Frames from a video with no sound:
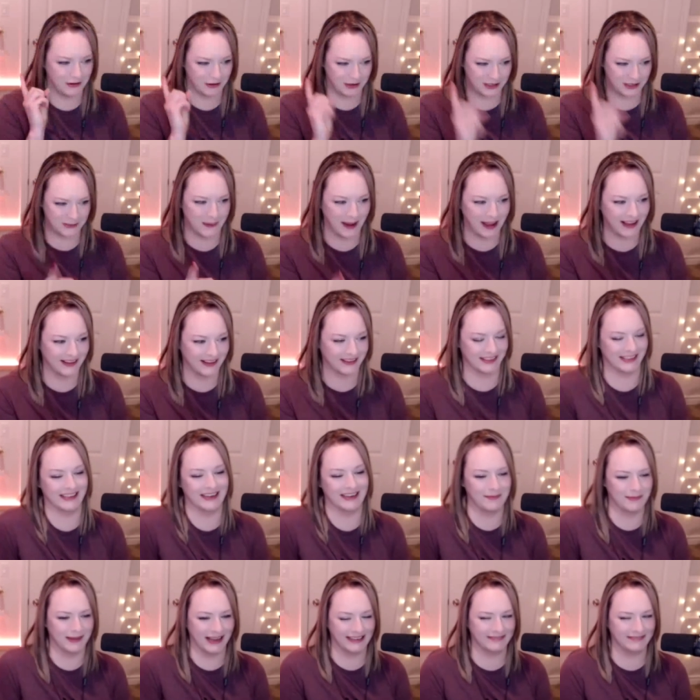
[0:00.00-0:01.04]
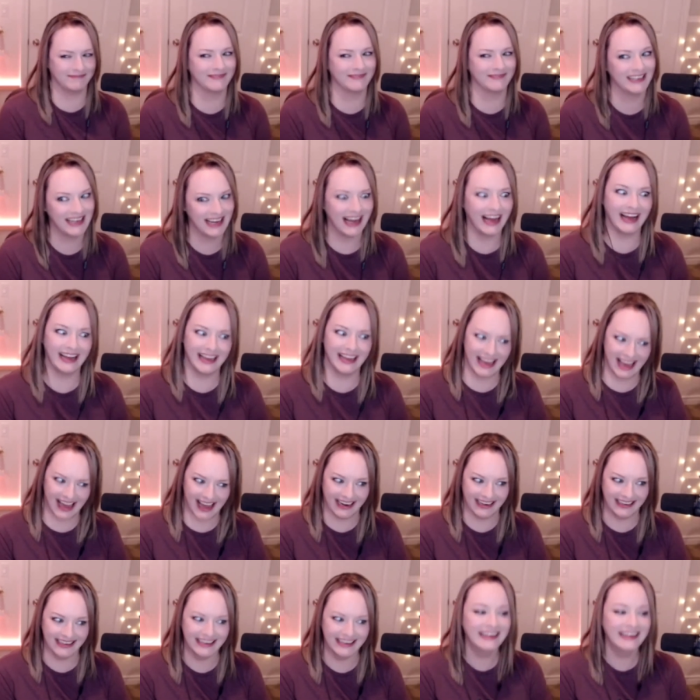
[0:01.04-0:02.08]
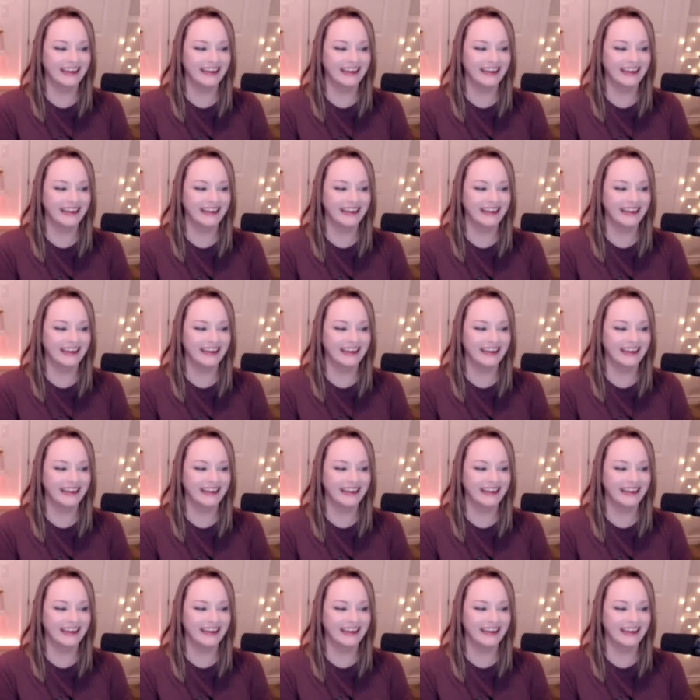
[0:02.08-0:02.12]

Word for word: your spells and i'm like again